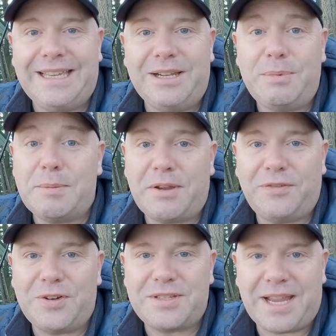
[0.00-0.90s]
It'll be my
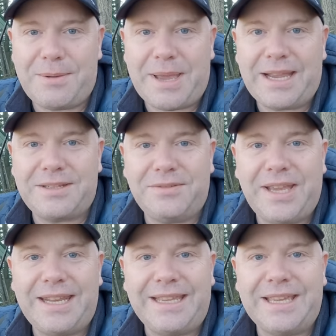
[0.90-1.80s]
first time
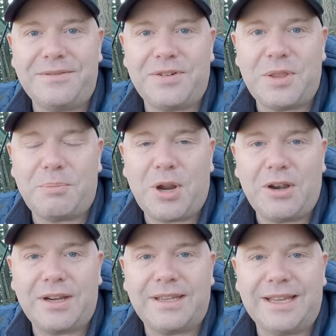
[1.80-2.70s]
activating it for the
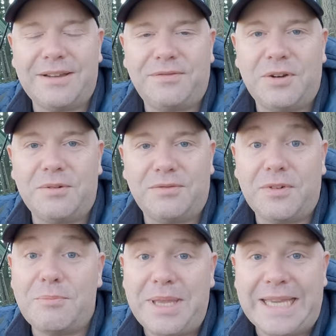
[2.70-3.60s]
park, uh, for,
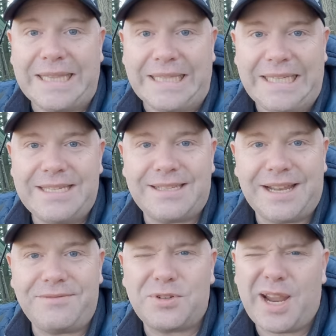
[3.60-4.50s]
for me at least,
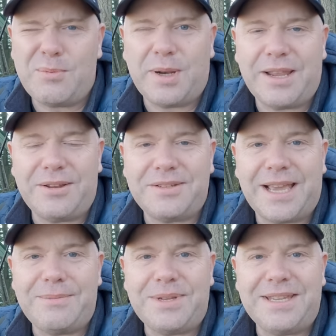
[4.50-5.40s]
and I've tried one other
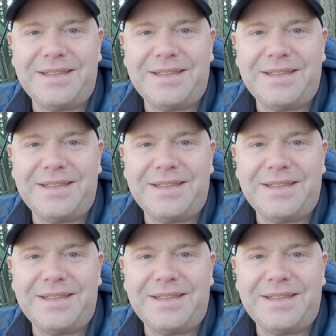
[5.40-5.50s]
time, but